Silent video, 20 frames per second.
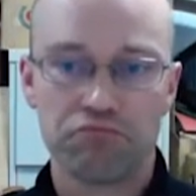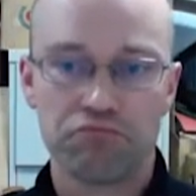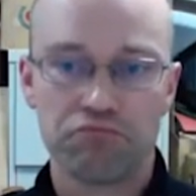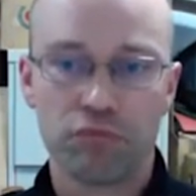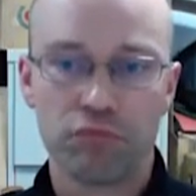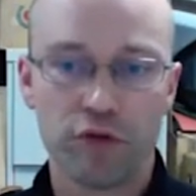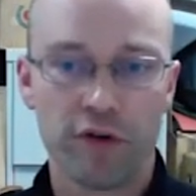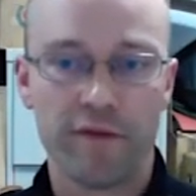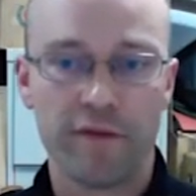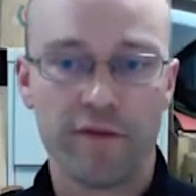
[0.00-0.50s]

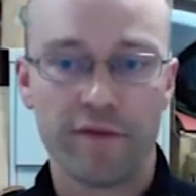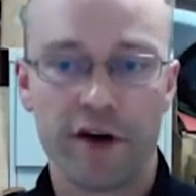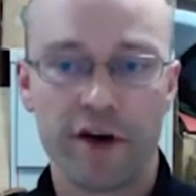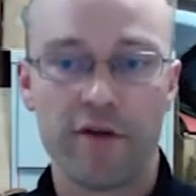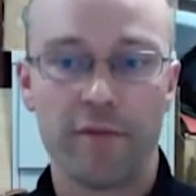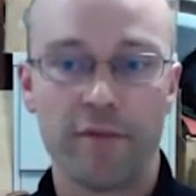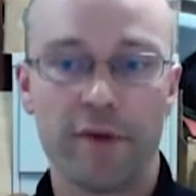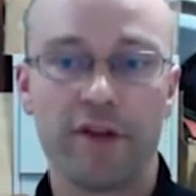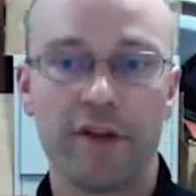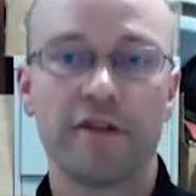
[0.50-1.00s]
poor
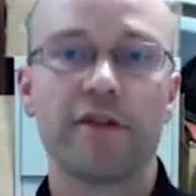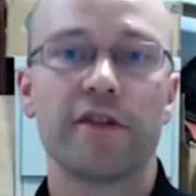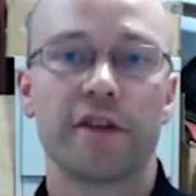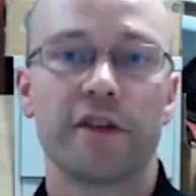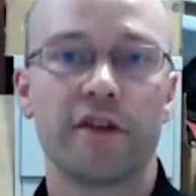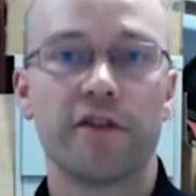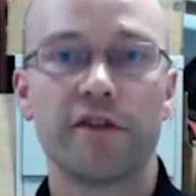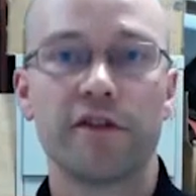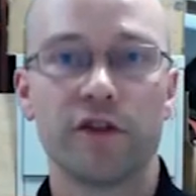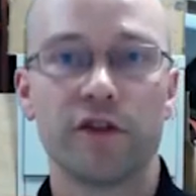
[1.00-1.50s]
environments
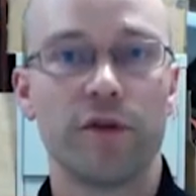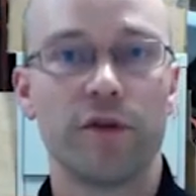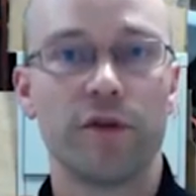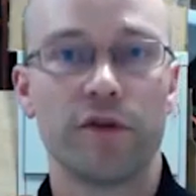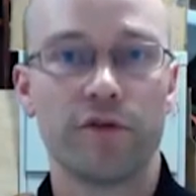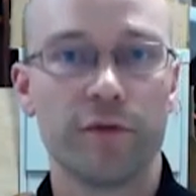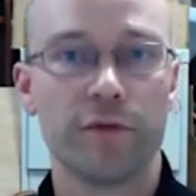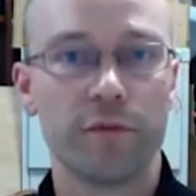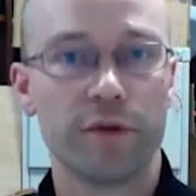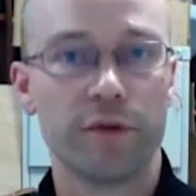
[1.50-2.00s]
that stop
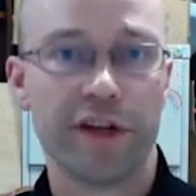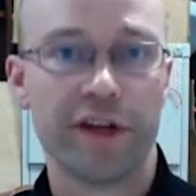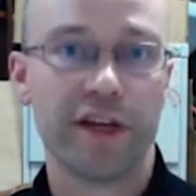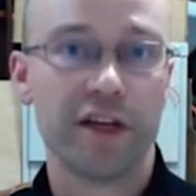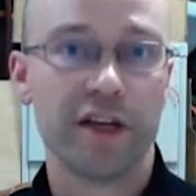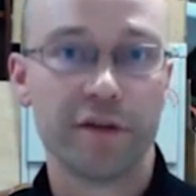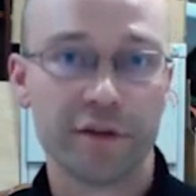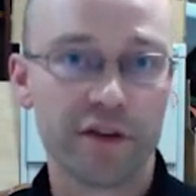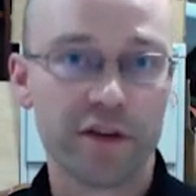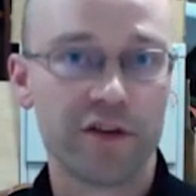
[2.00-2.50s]
you from breeding
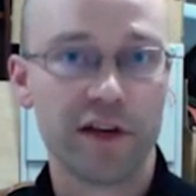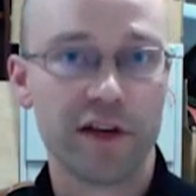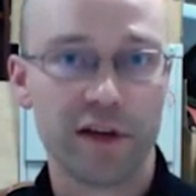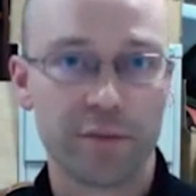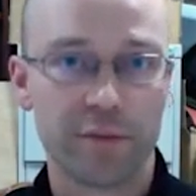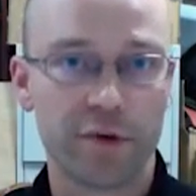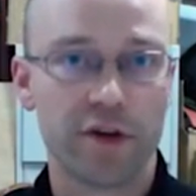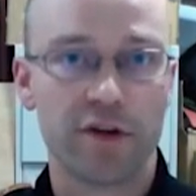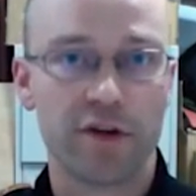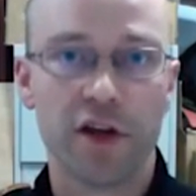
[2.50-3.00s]
individually,
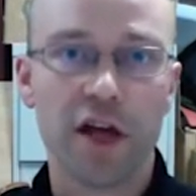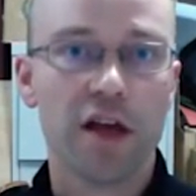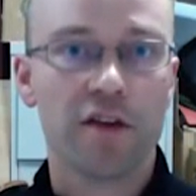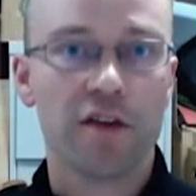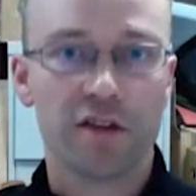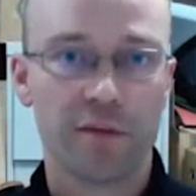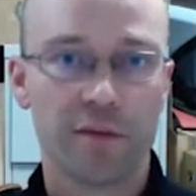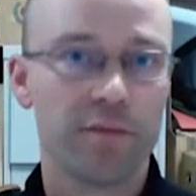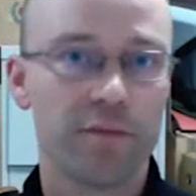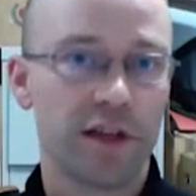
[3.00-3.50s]
but
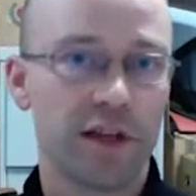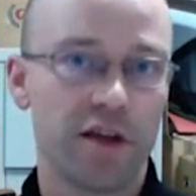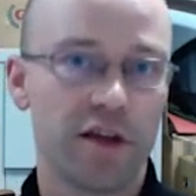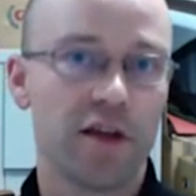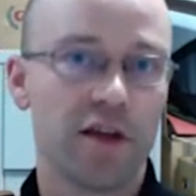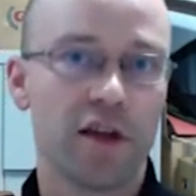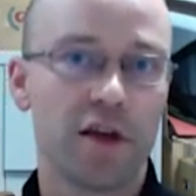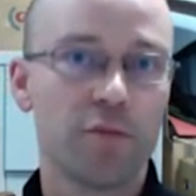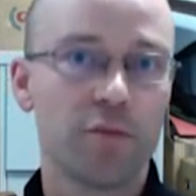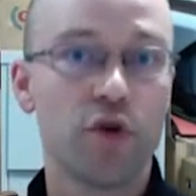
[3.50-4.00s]
simply
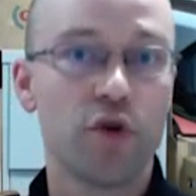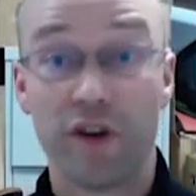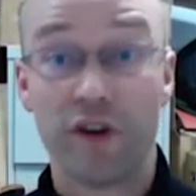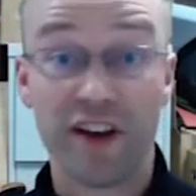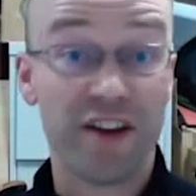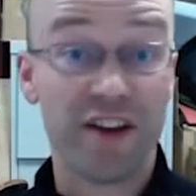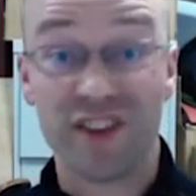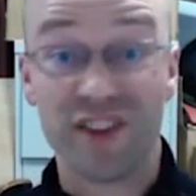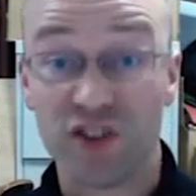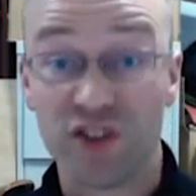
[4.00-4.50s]
poor
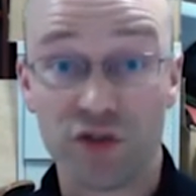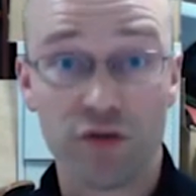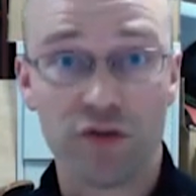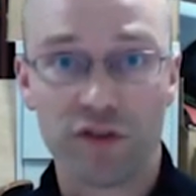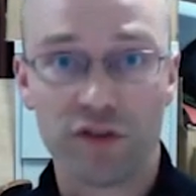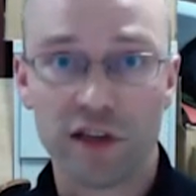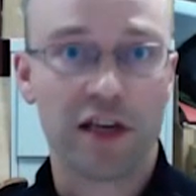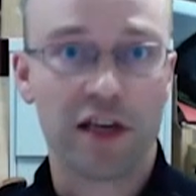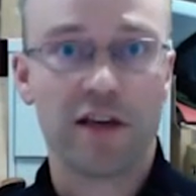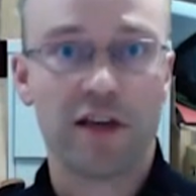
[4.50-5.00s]

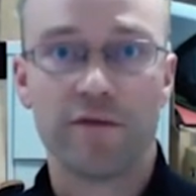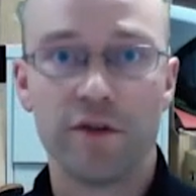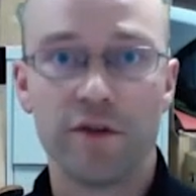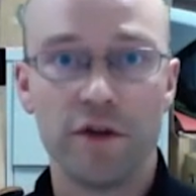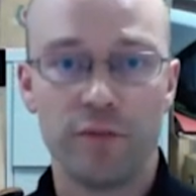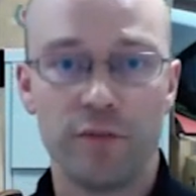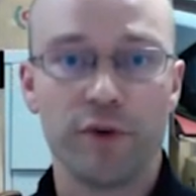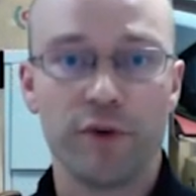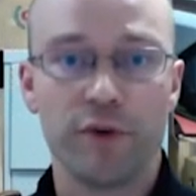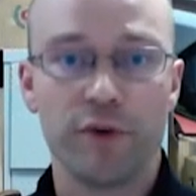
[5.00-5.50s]
individuals. Like if
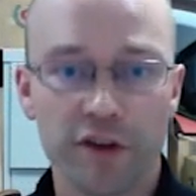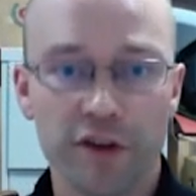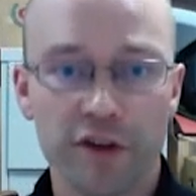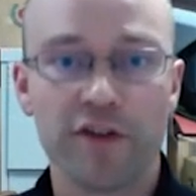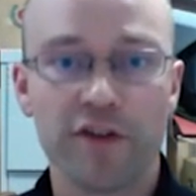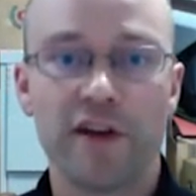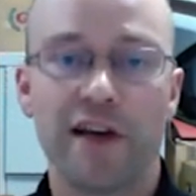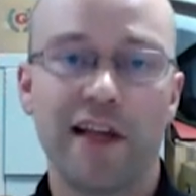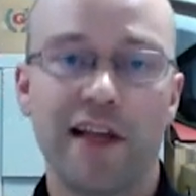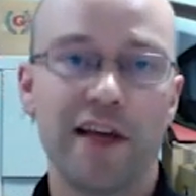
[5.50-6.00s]
you
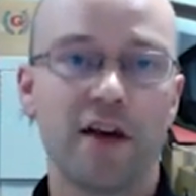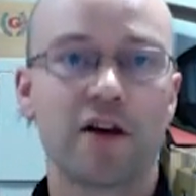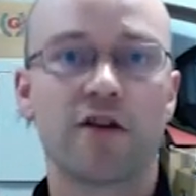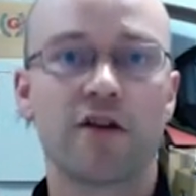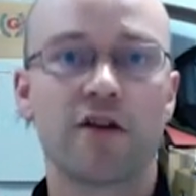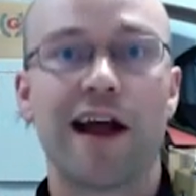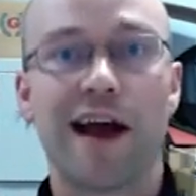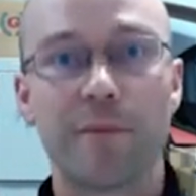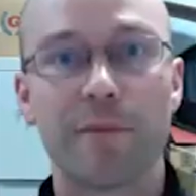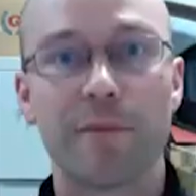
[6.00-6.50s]
personally are
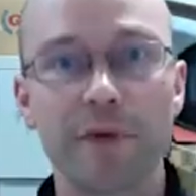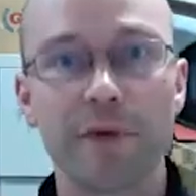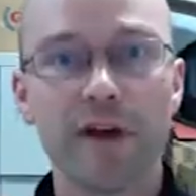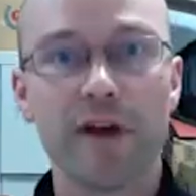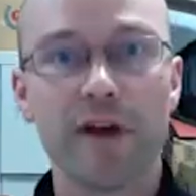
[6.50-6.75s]
crap,